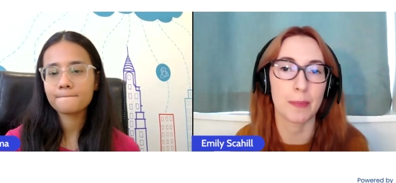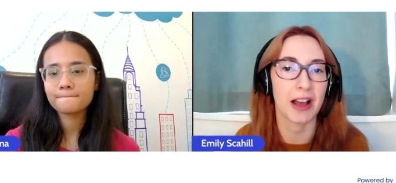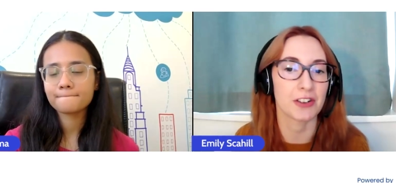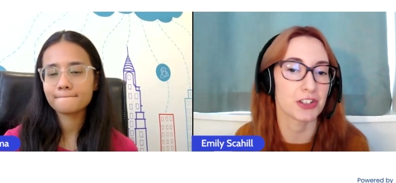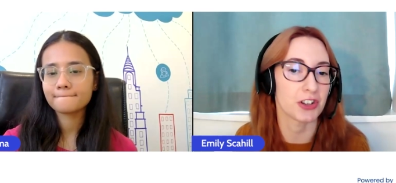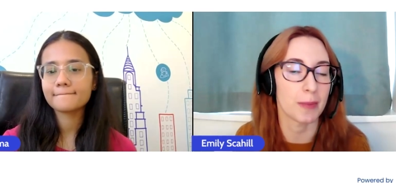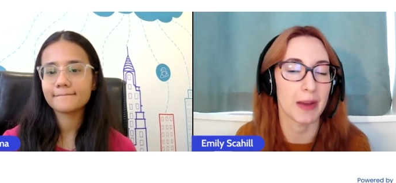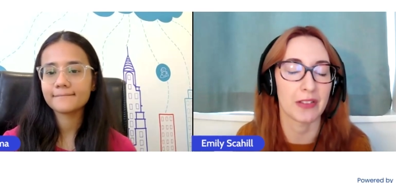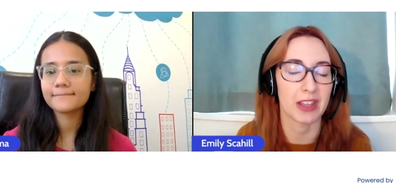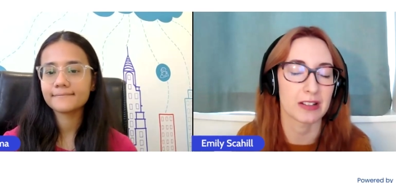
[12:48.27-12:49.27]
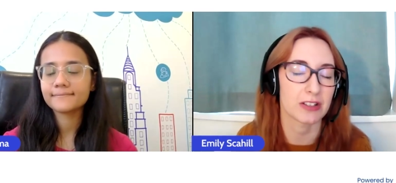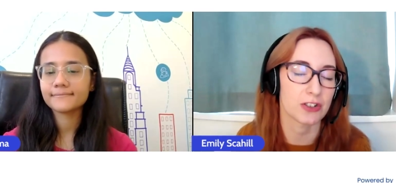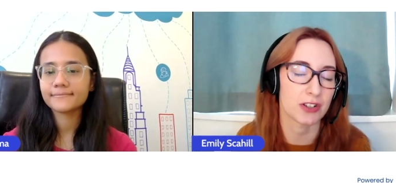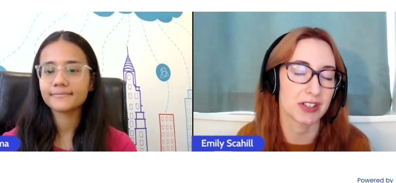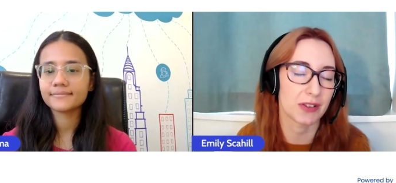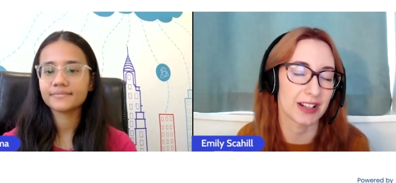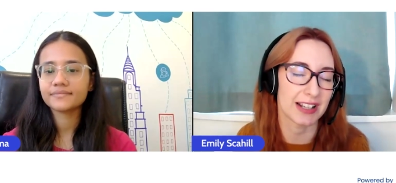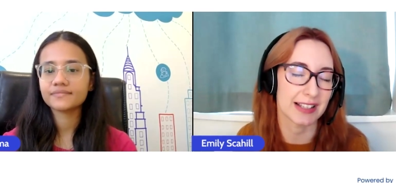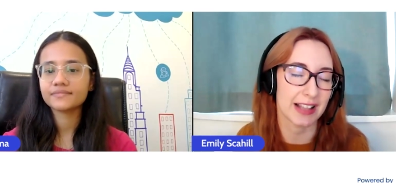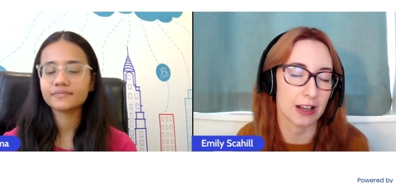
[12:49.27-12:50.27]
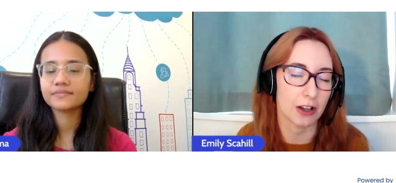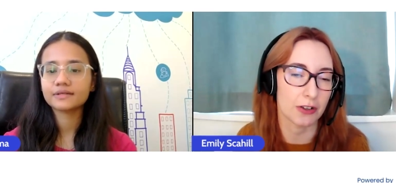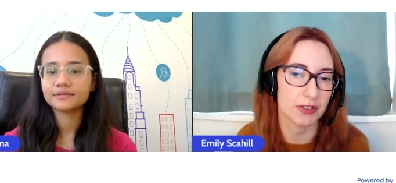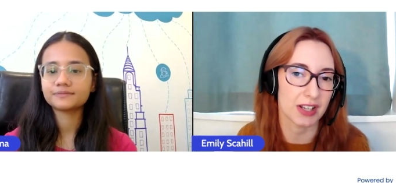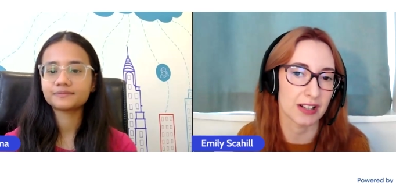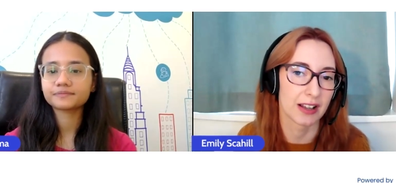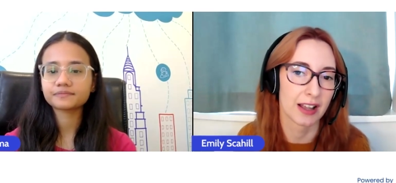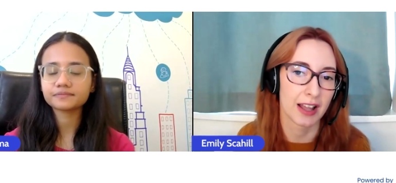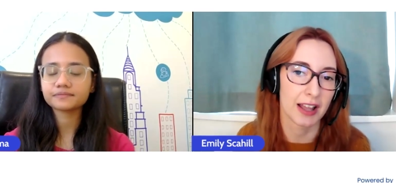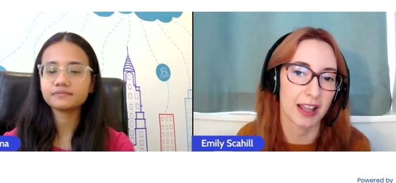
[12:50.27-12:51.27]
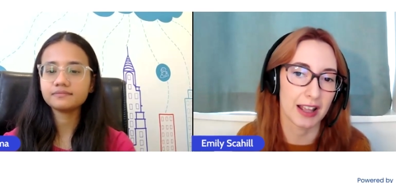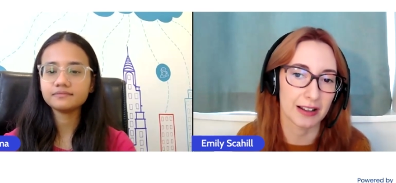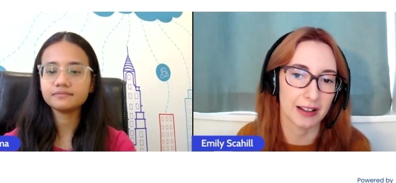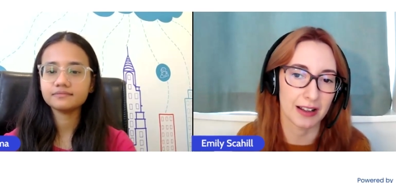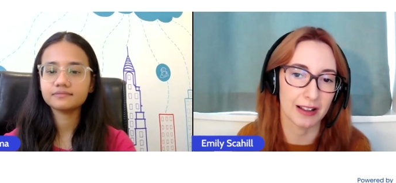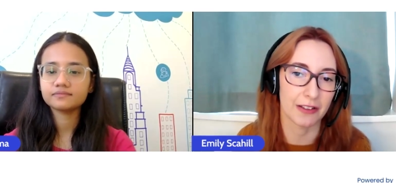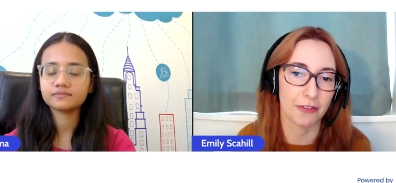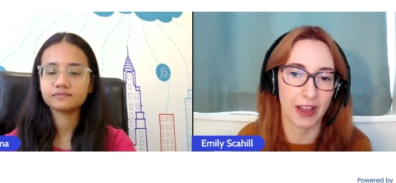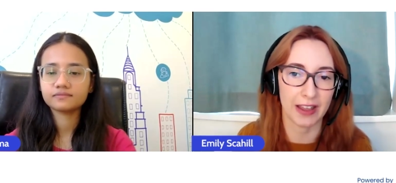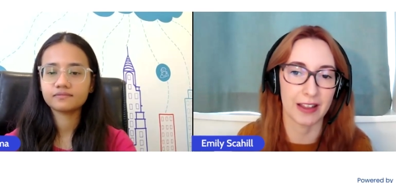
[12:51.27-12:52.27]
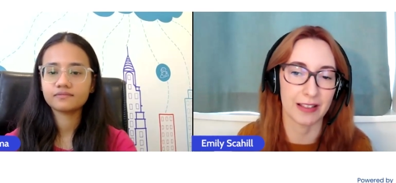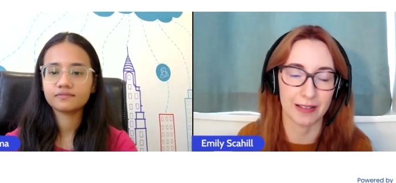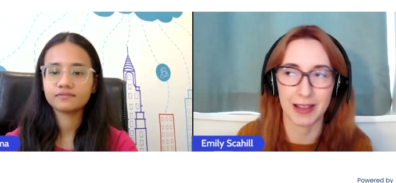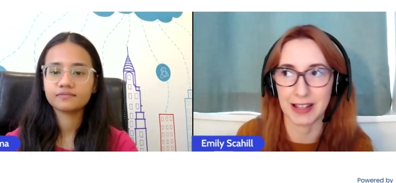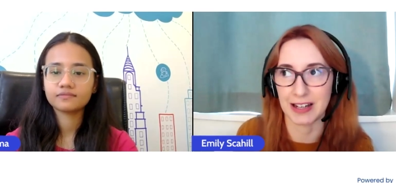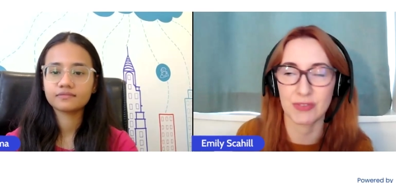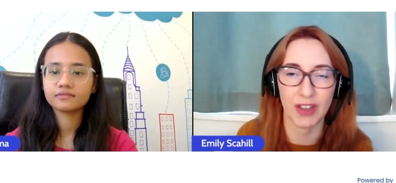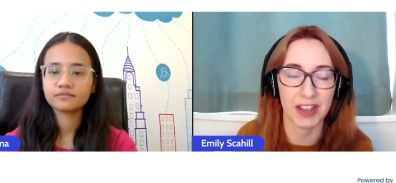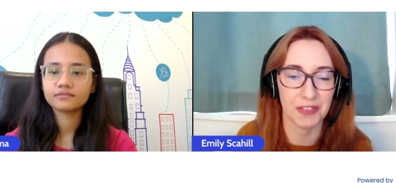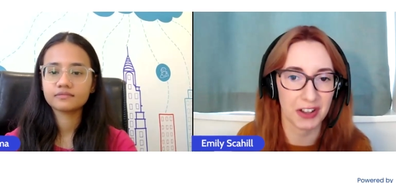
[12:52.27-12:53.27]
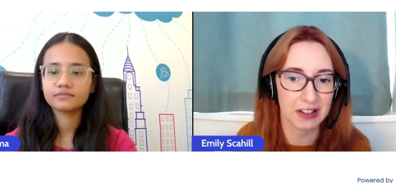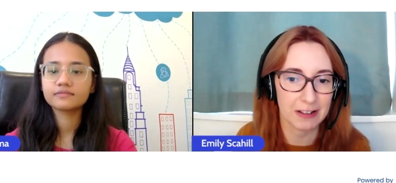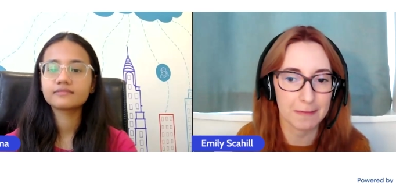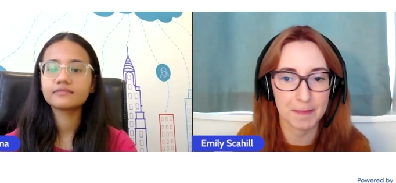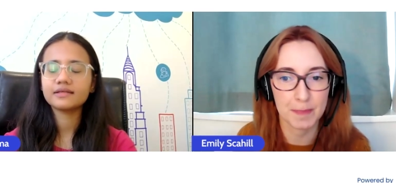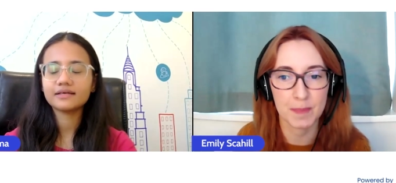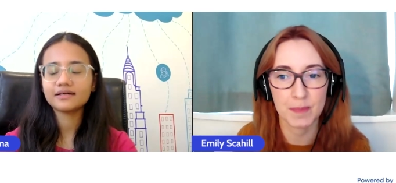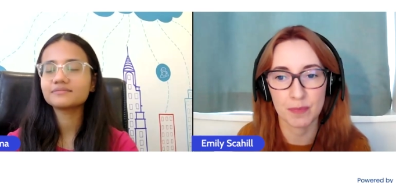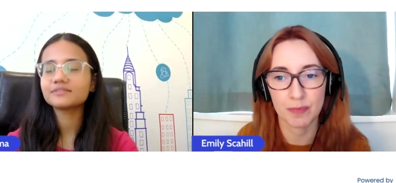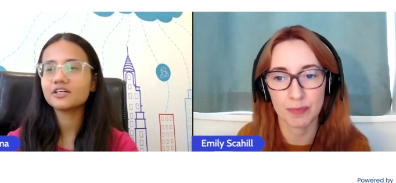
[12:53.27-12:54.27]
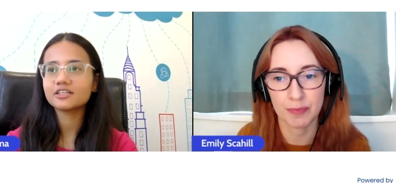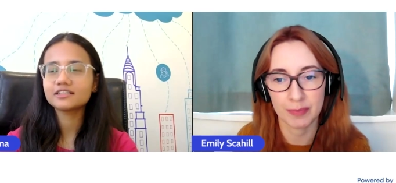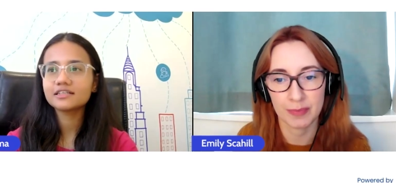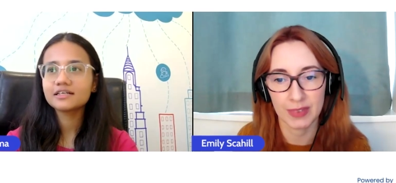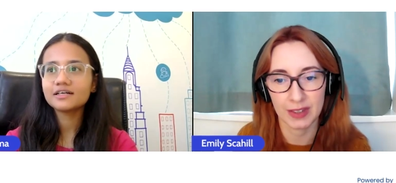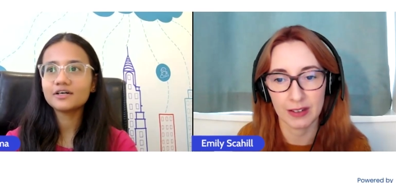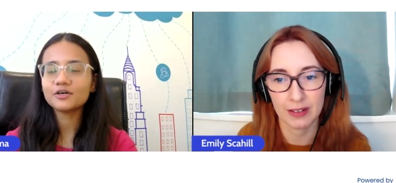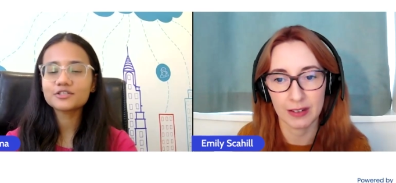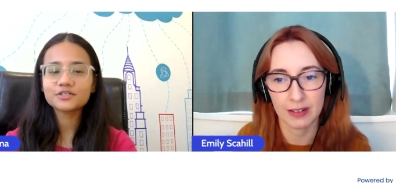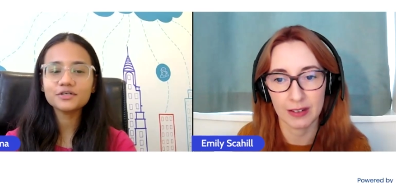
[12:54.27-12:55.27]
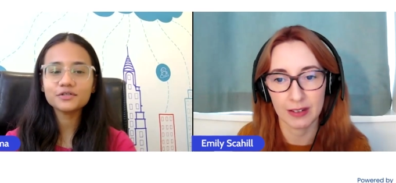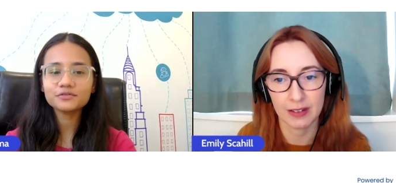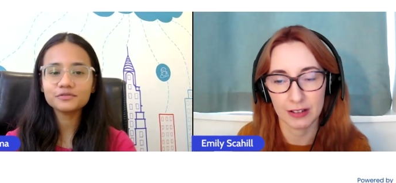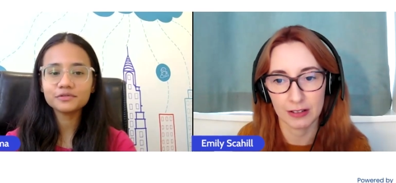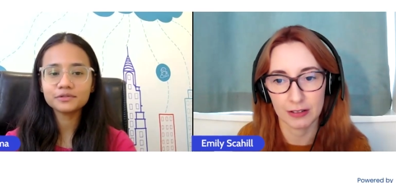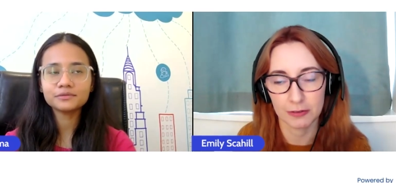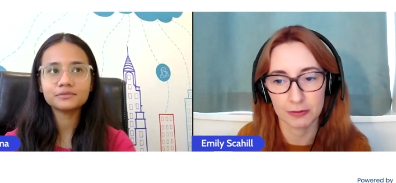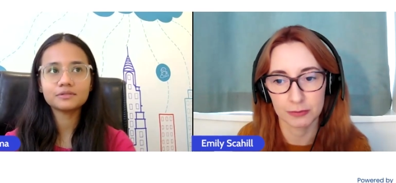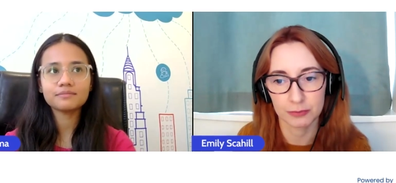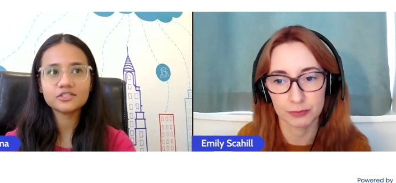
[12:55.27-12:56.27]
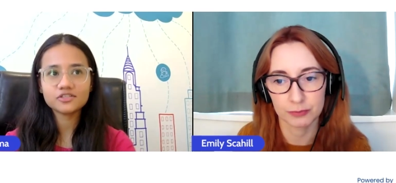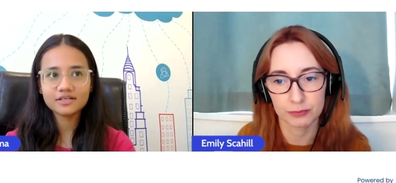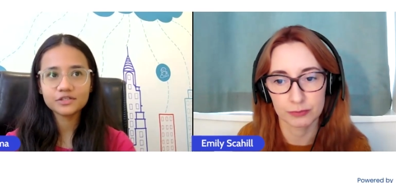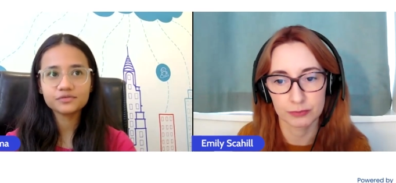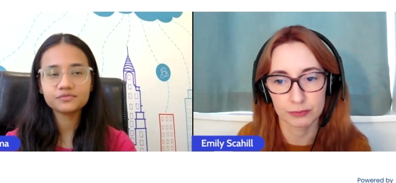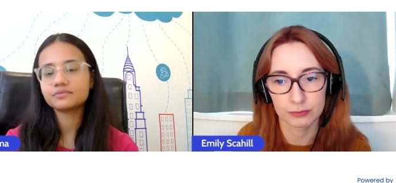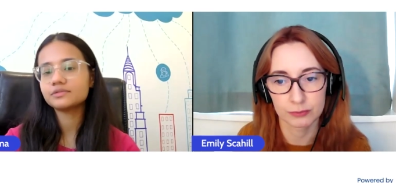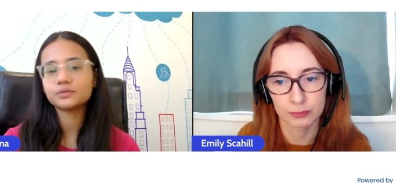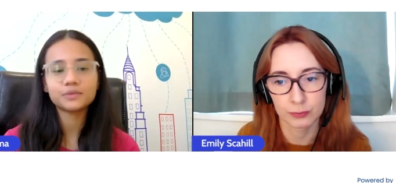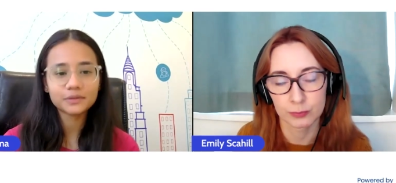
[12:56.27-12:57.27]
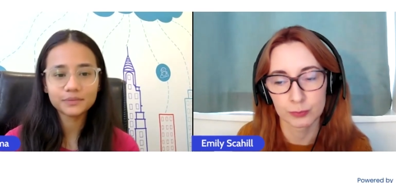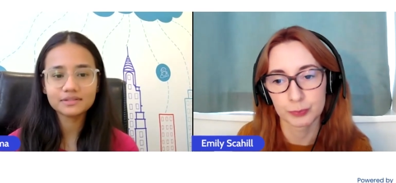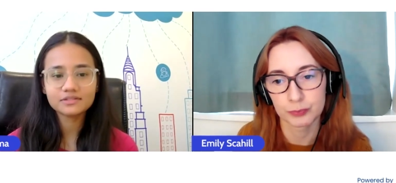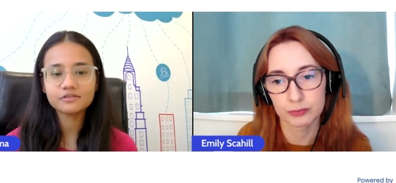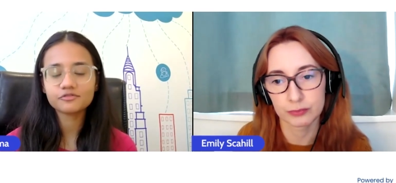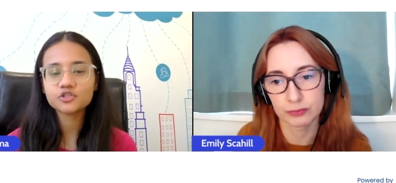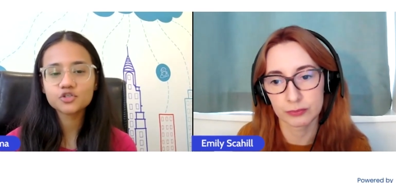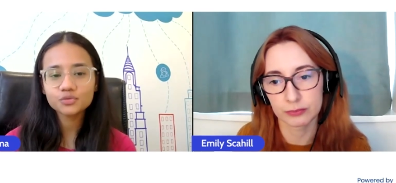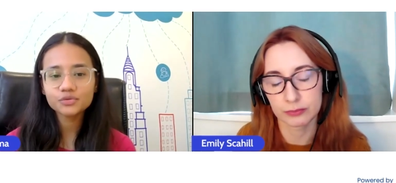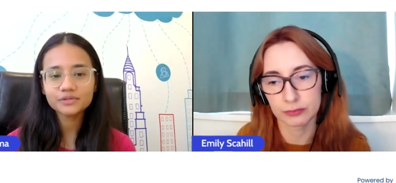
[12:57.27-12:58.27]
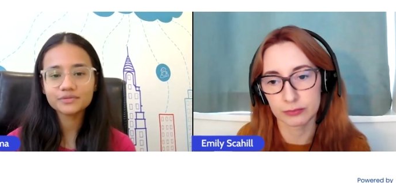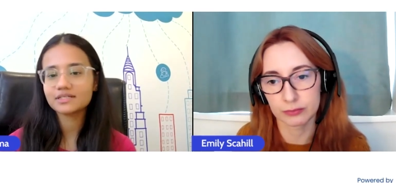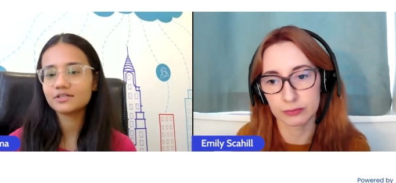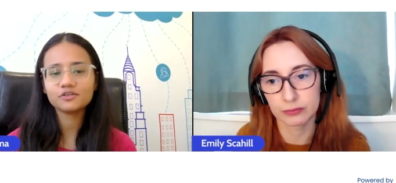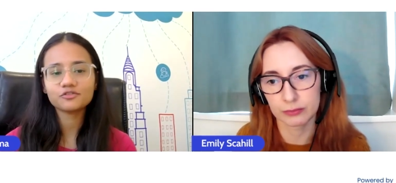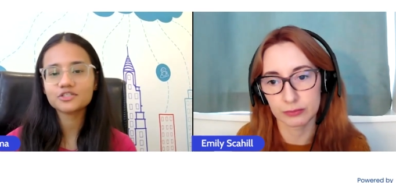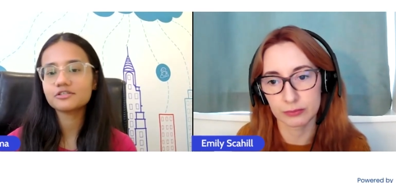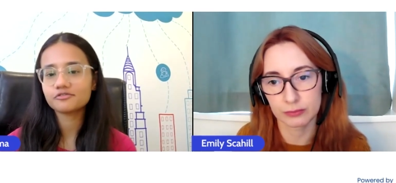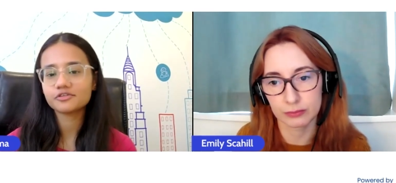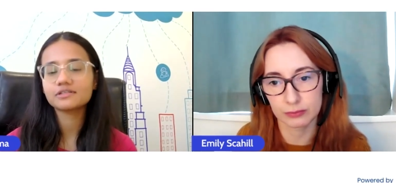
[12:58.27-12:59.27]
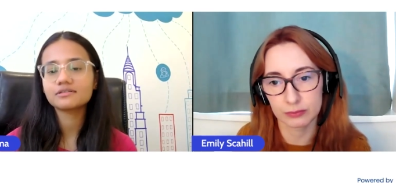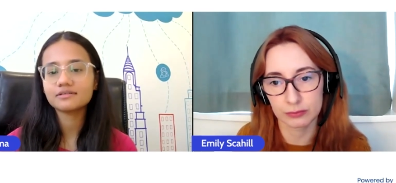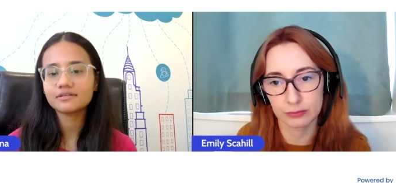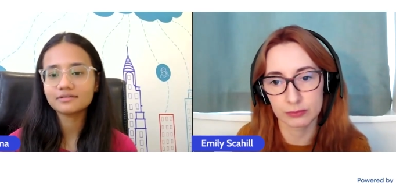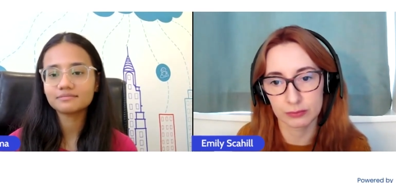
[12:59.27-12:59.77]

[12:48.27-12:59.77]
Speaker 1: are really passionate about the industry, so at least that goes in in in the fa- in in its favor.
Speaker 2: Yeah, got it. Uh, also, you know, you you you mentioned that you you work with different studios and you know, of course, different